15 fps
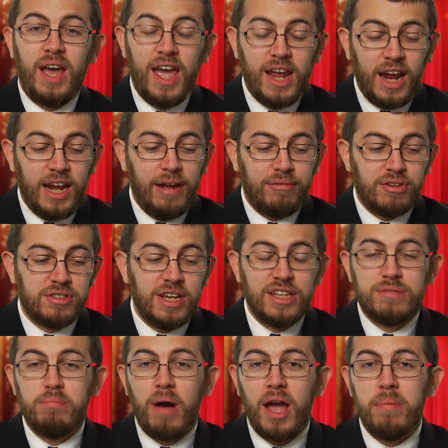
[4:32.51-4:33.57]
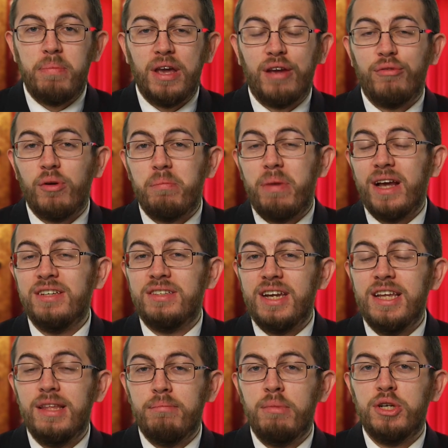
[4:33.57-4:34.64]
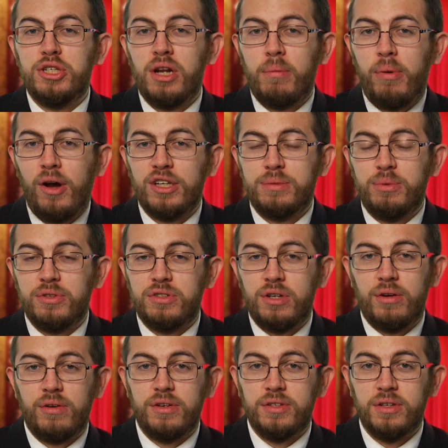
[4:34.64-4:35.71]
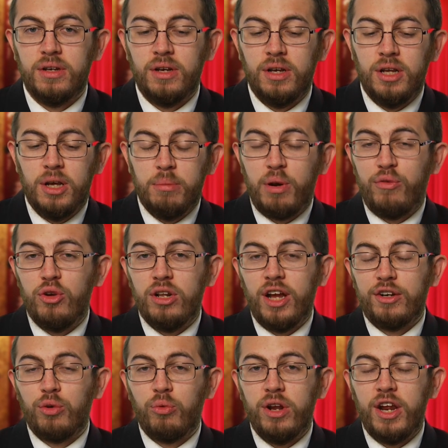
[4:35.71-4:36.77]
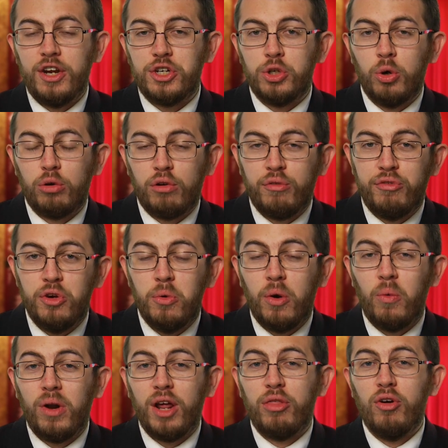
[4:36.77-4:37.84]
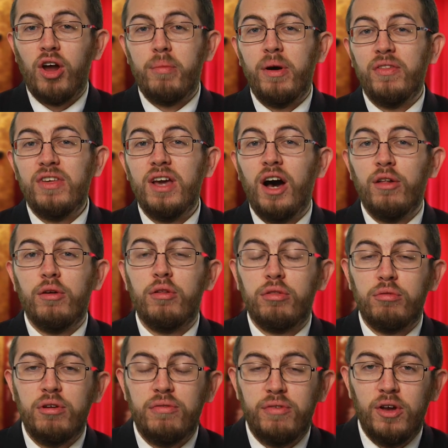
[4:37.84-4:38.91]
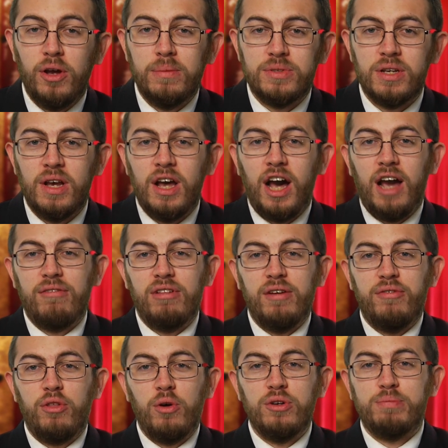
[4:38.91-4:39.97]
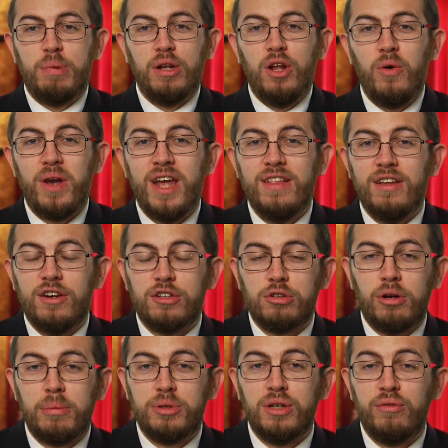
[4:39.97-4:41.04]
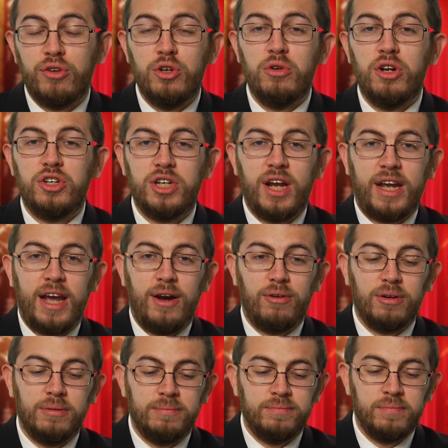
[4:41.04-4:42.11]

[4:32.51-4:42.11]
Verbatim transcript: And I'd have to say it's my pick for best in the Mission Impossible series. But if you'd like to read a short review on what I thought about the other three films, I've left those below in the description for you to check out.